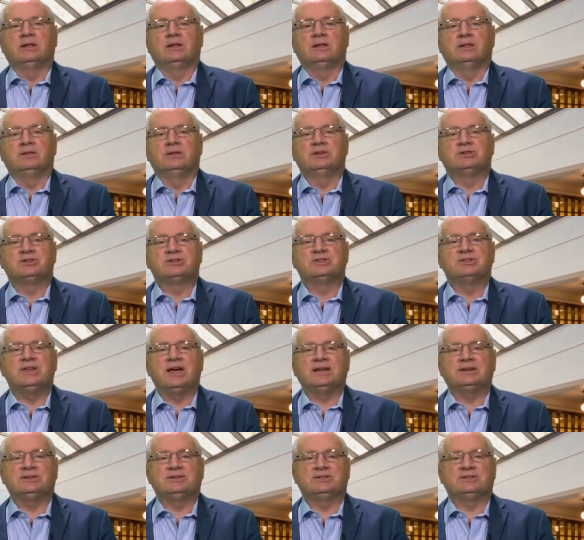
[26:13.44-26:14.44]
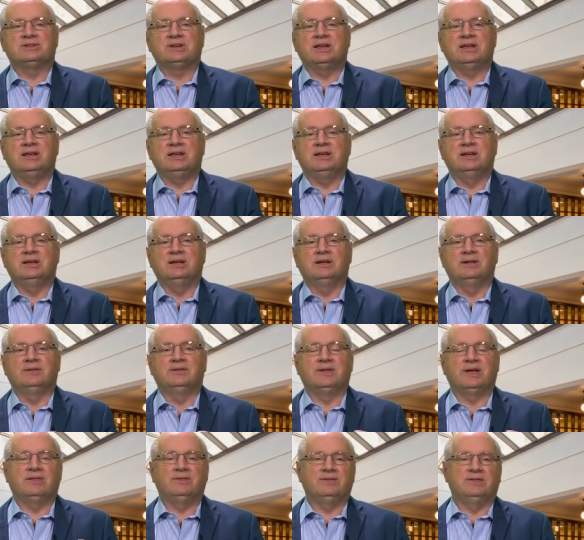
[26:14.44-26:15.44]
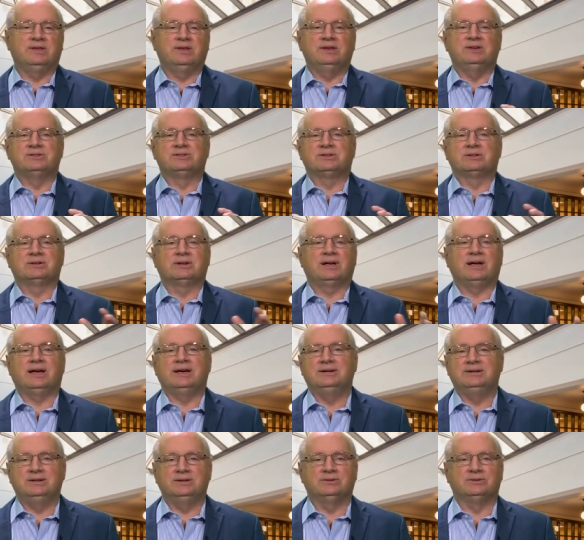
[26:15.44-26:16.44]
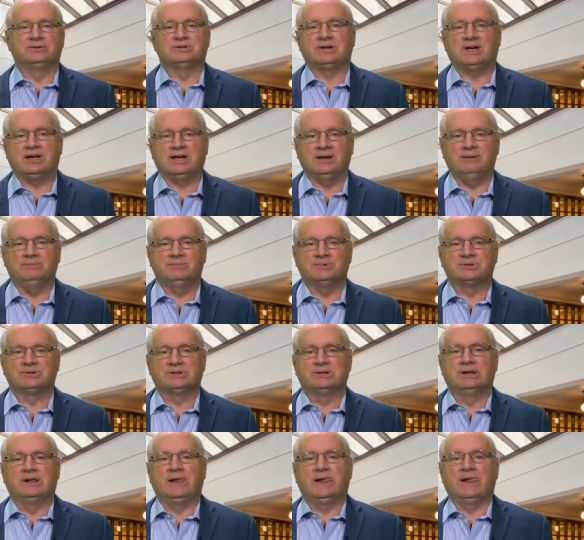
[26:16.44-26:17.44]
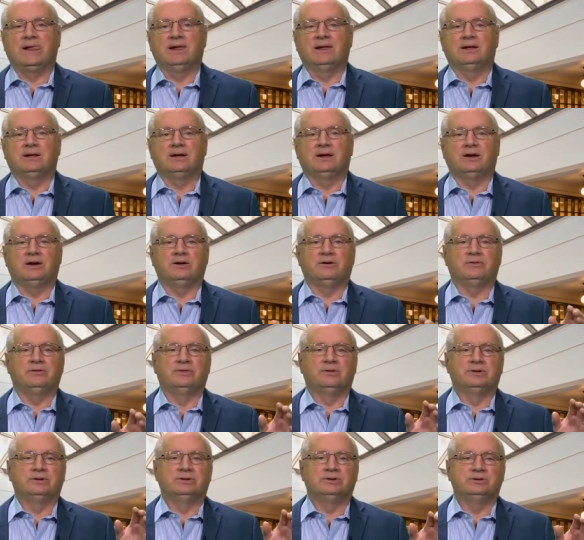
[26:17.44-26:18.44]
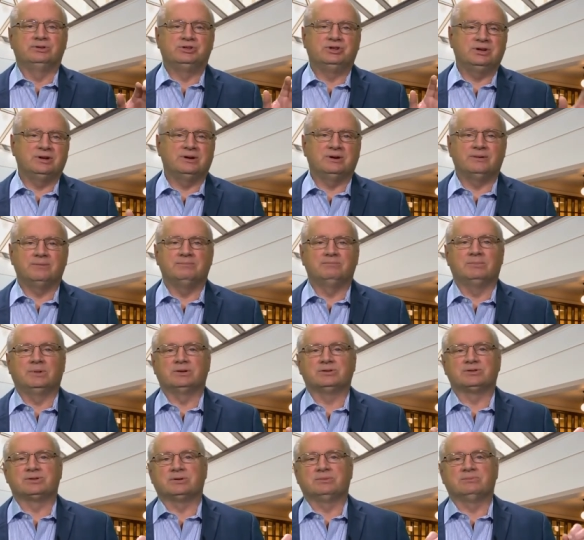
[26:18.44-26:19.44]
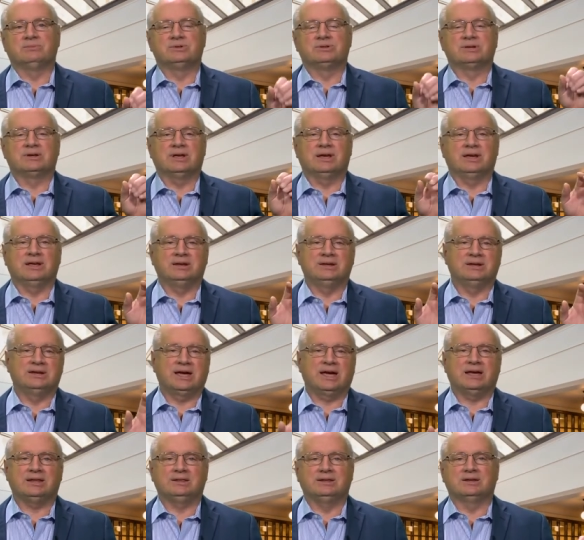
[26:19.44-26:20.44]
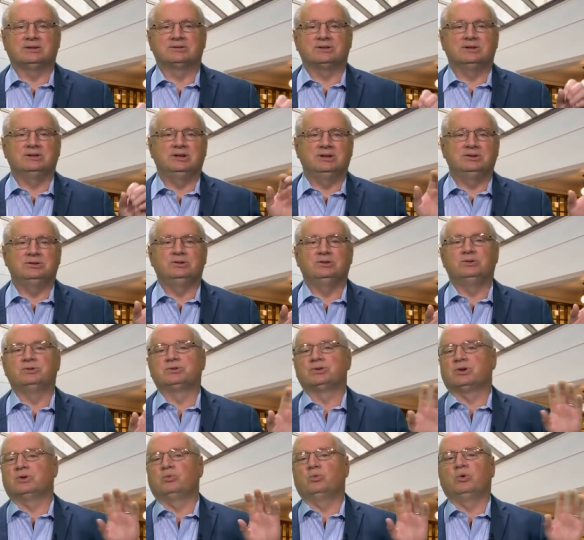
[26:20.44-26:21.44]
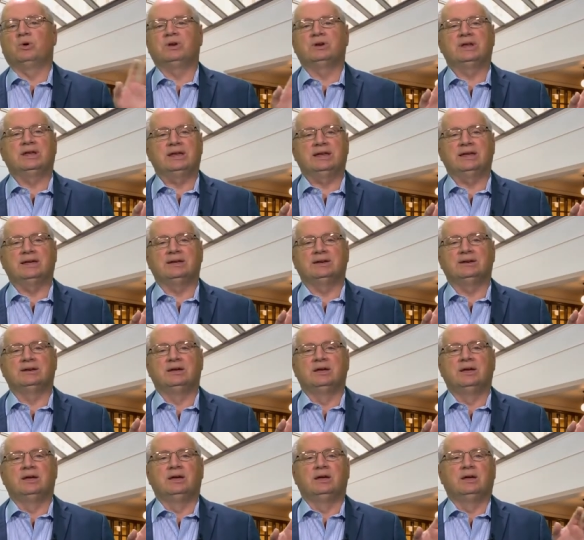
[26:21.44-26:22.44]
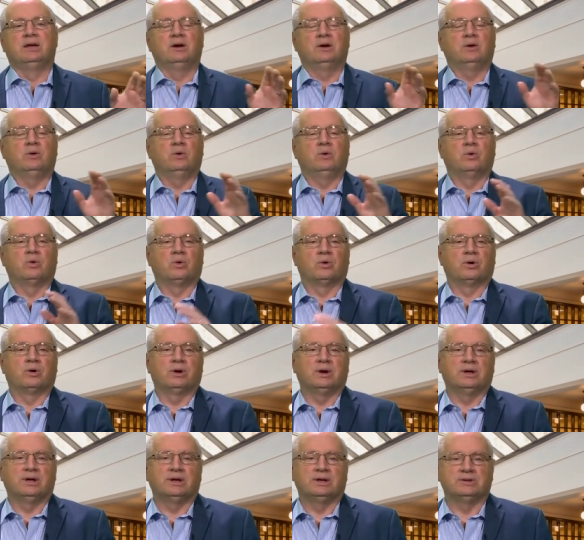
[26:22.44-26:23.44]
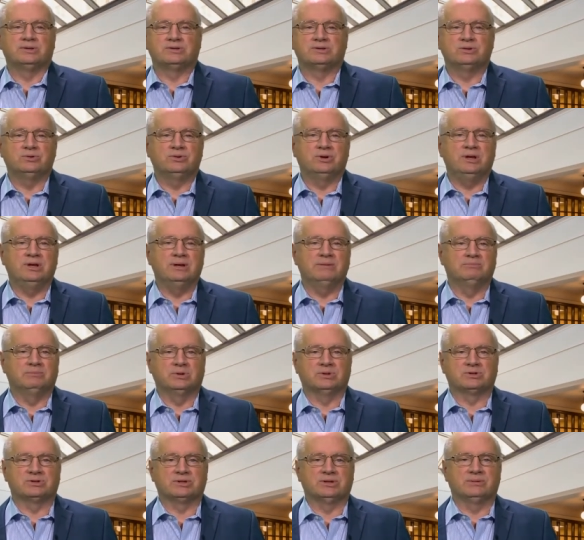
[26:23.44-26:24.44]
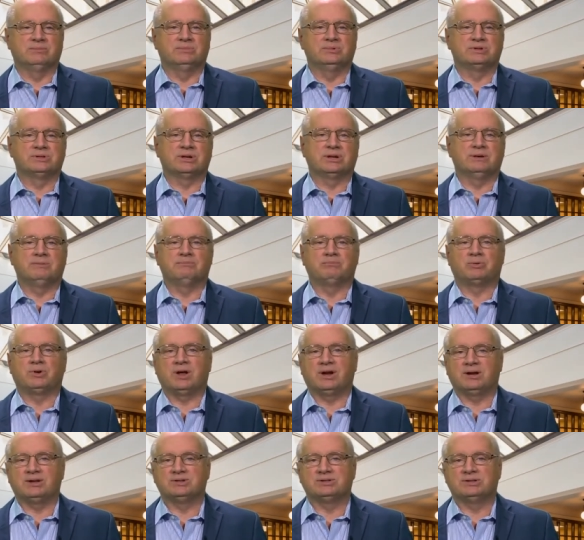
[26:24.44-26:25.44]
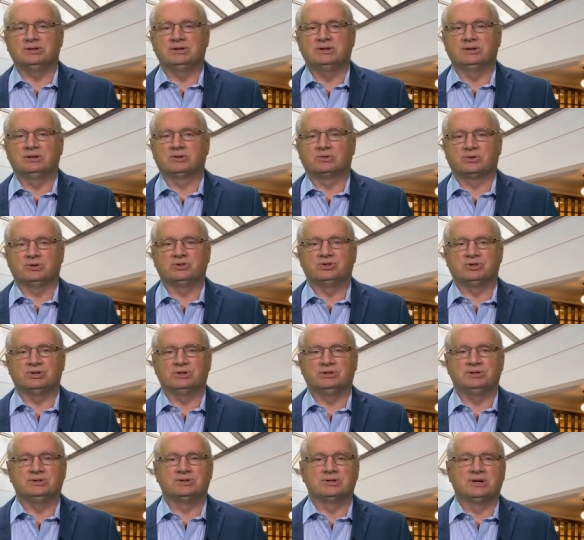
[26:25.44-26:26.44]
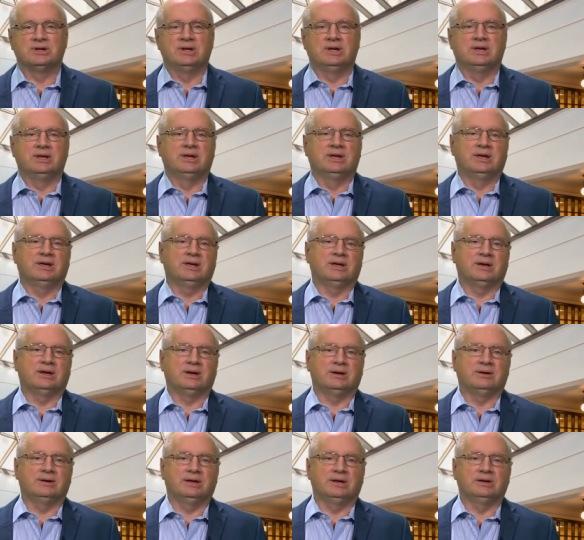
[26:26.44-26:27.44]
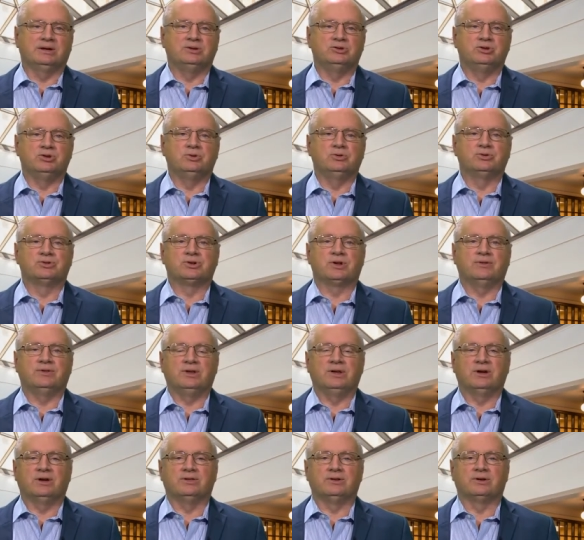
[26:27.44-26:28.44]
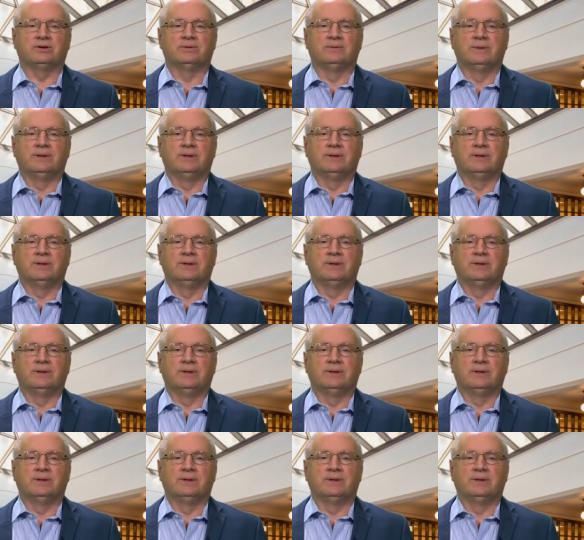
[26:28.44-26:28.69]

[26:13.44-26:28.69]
This is not to say that these ideal types of Shia Muslims and Catholics and Hindus on one hand, or uh, Sunni Muslims and Protestant Christians uh, and Jews on the other,